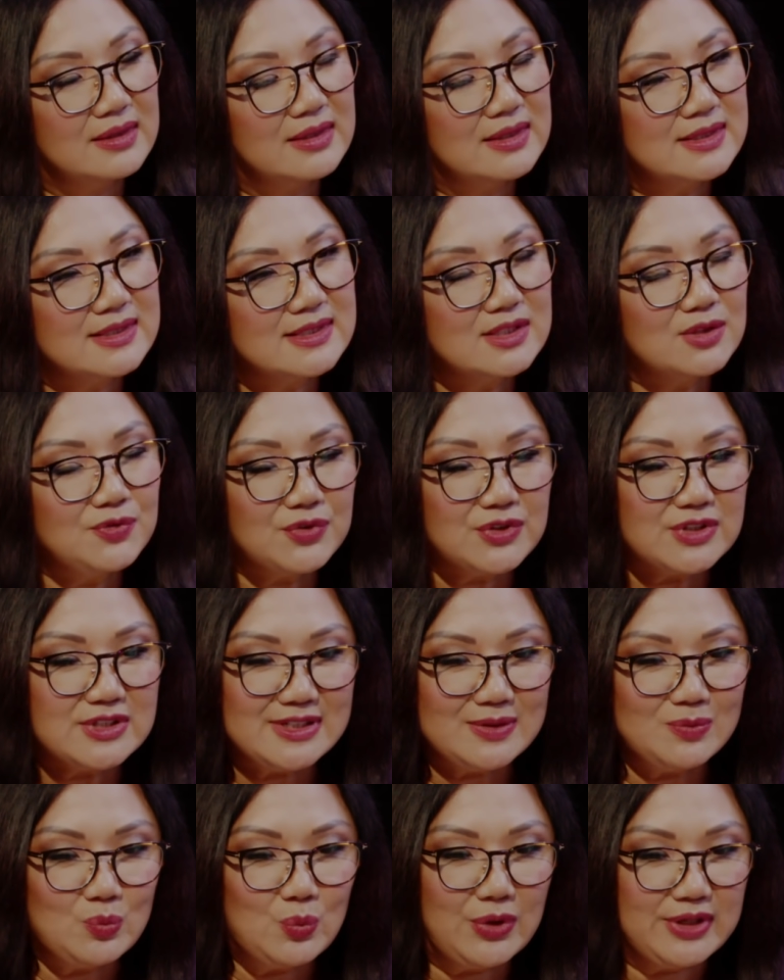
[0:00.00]
So for
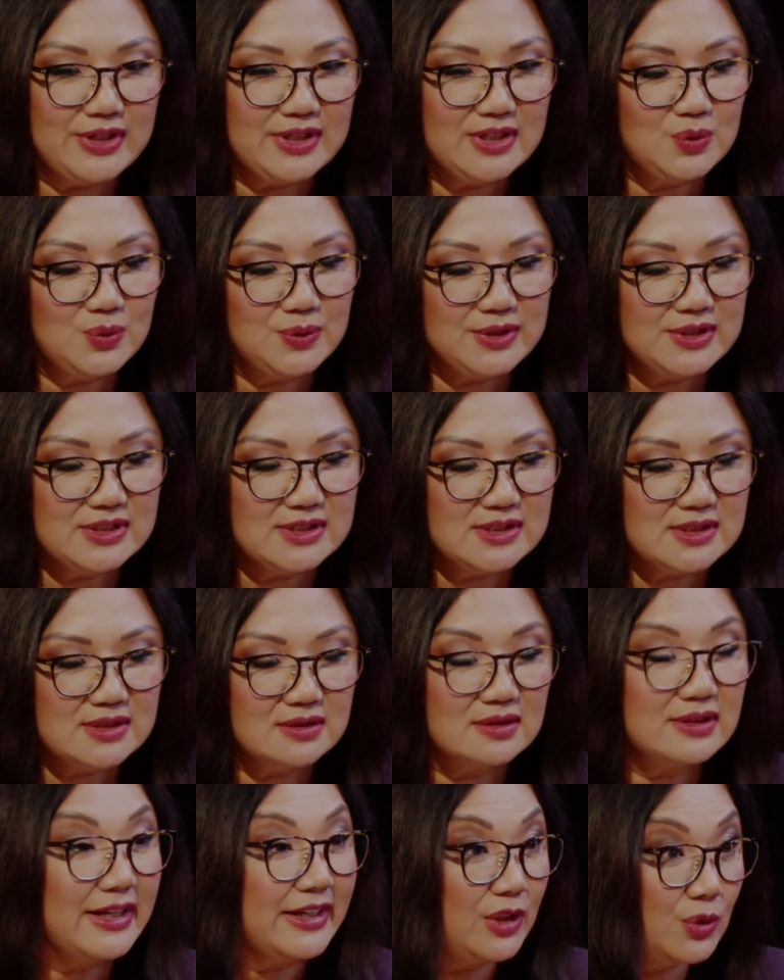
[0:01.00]
someone who is,
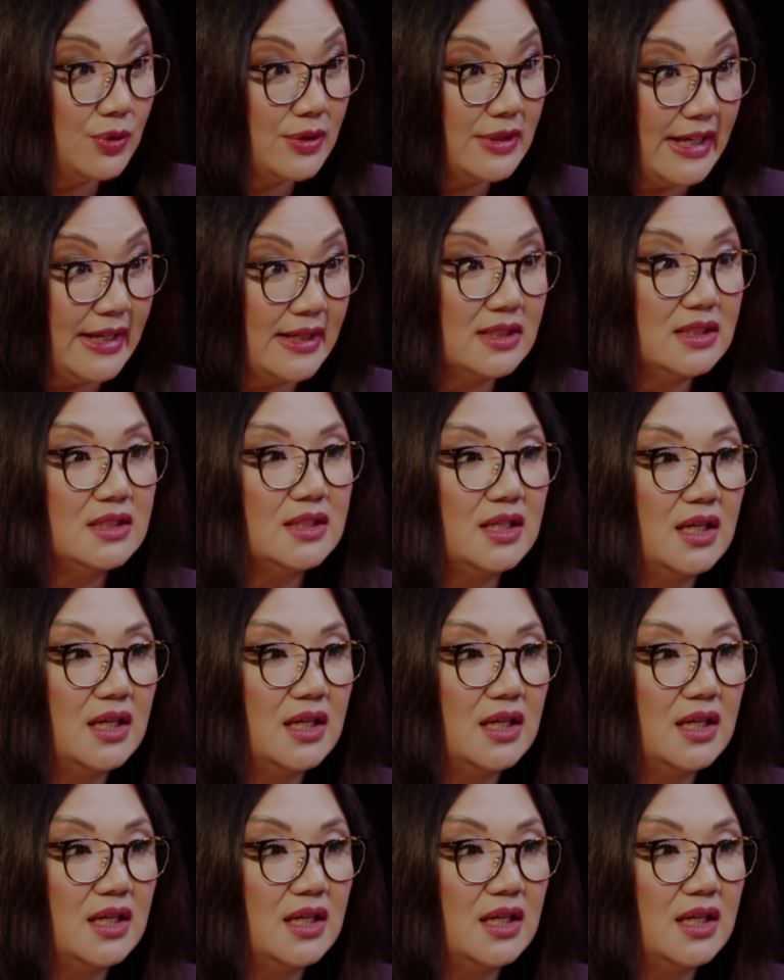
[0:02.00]
like you said,